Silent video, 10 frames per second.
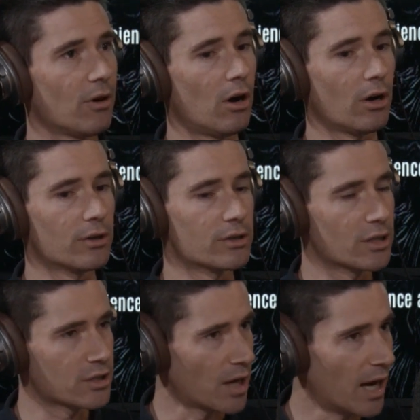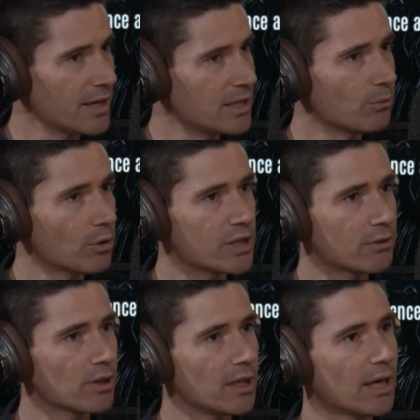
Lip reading: on society more generally.